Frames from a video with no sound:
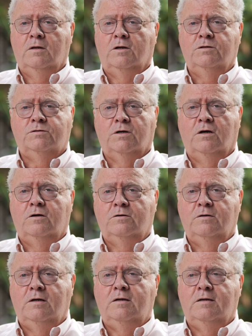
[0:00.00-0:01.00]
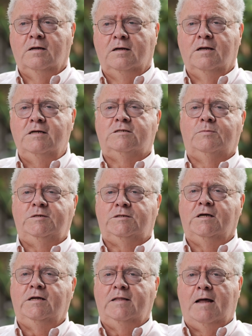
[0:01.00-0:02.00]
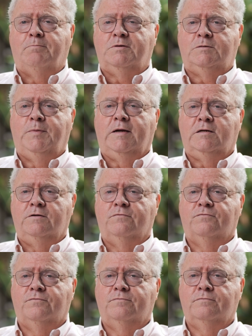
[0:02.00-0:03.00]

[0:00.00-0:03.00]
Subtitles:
You know, so it needs to be seen in that perspective.